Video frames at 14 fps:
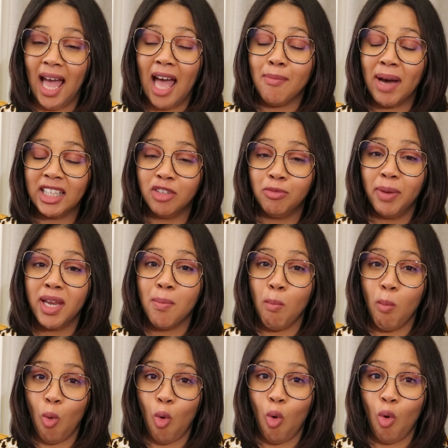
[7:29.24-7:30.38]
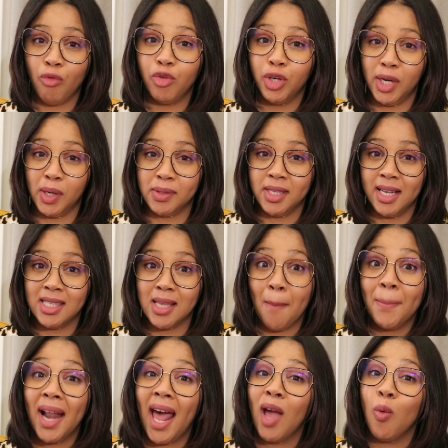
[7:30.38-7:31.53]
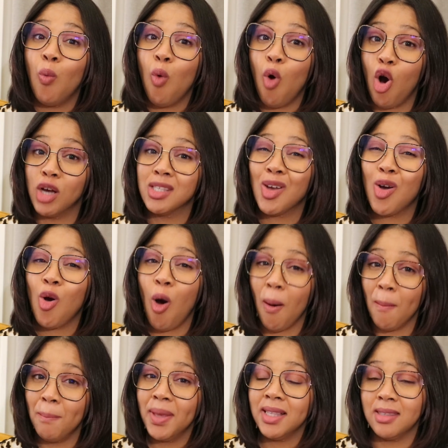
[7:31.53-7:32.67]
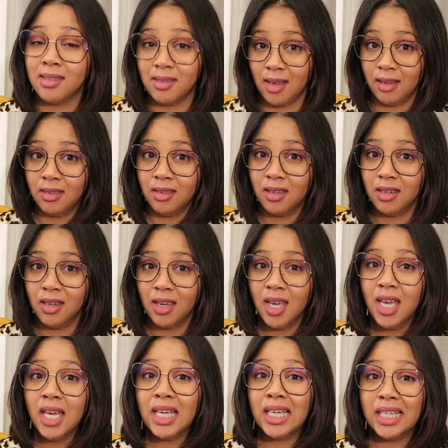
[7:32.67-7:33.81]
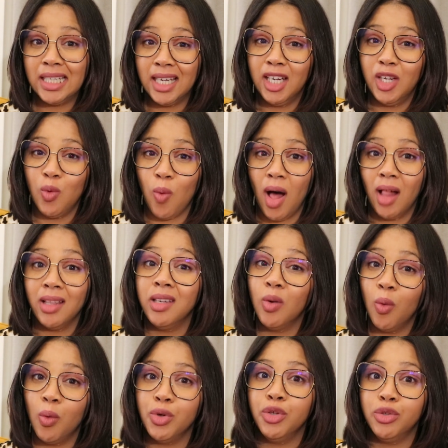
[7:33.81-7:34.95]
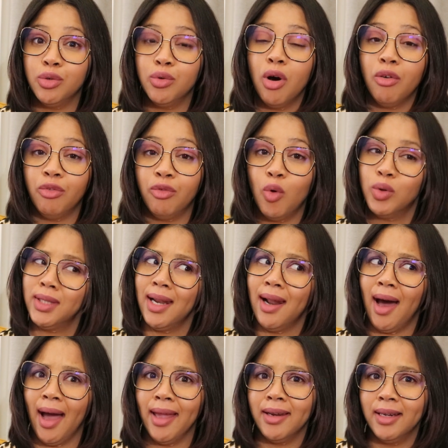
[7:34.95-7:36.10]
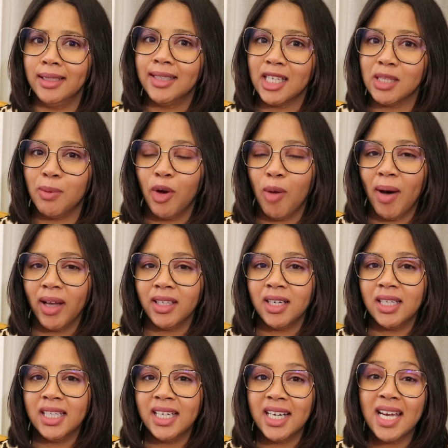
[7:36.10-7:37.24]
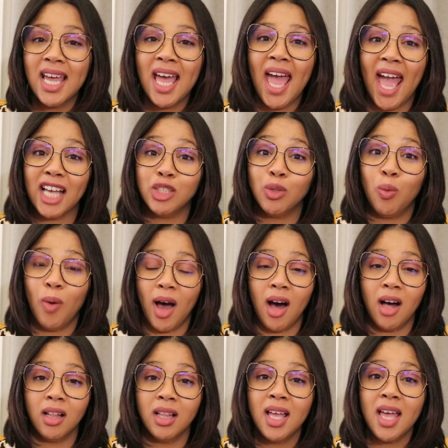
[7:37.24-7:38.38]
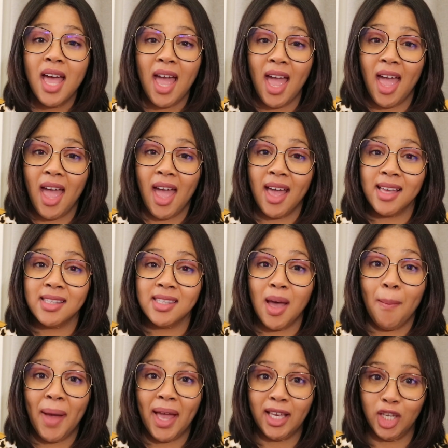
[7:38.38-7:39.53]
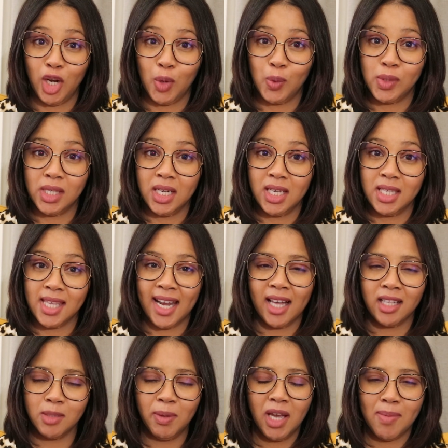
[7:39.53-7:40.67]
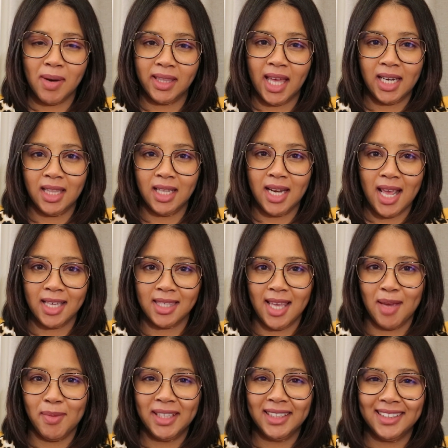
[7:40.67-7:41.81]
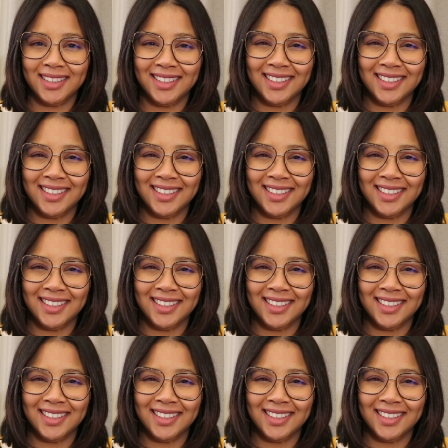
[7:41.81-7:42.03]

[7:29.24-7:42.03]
I might have paid more for groceries, but I was compensated really well in order to afford that high rent I spoke about earlier, as well as my groceries, and I'll speak about that in the next segment.